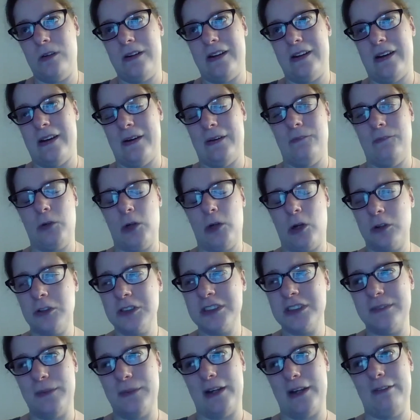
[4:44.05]
um,
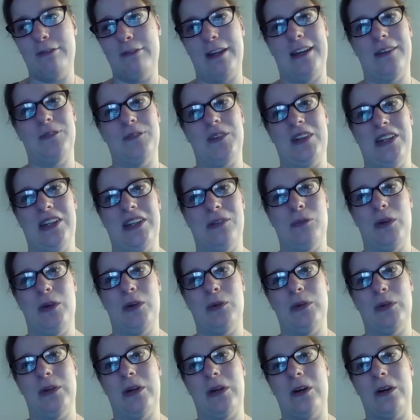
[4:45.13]
girls in my family and we
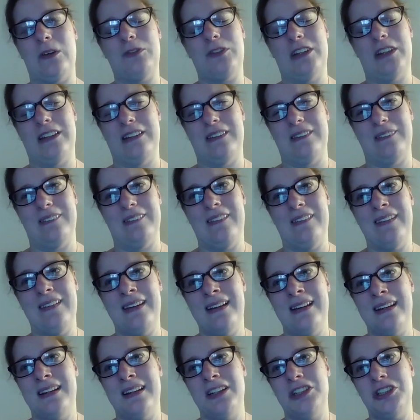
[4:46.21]
would often
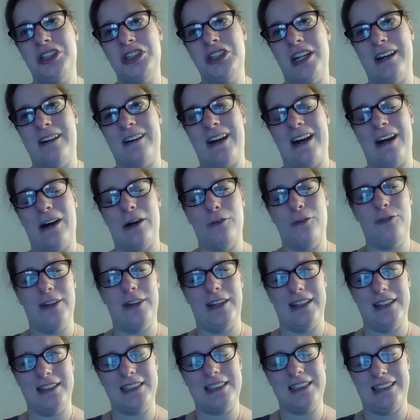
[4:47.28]
share
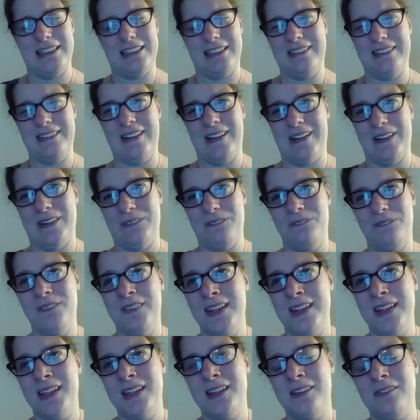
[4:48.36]
outfits and um,
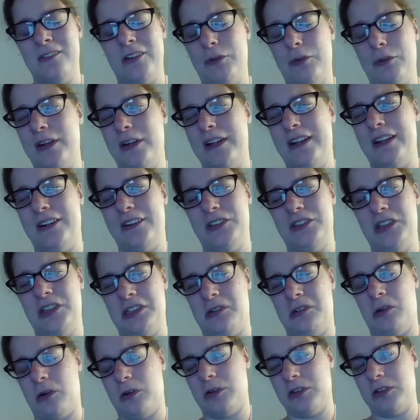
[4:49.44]
we would go to
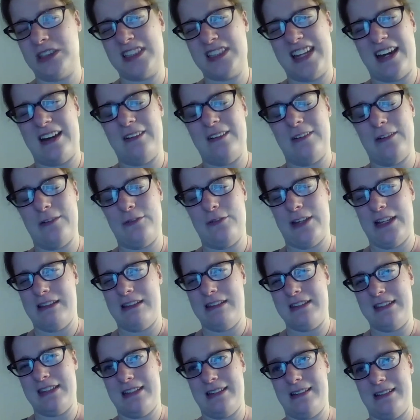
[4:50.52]
girl scout
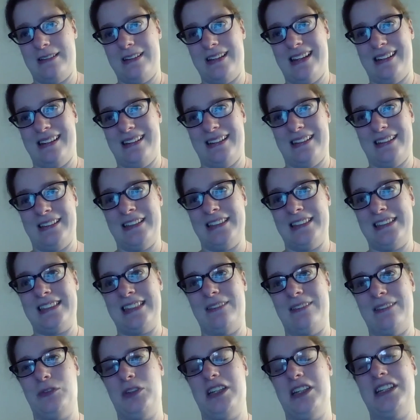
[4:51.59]
events and, and get the
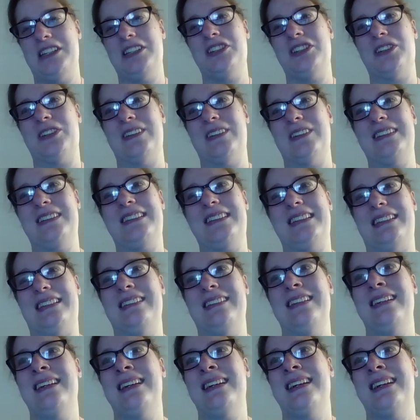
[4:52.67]
same t-shirts and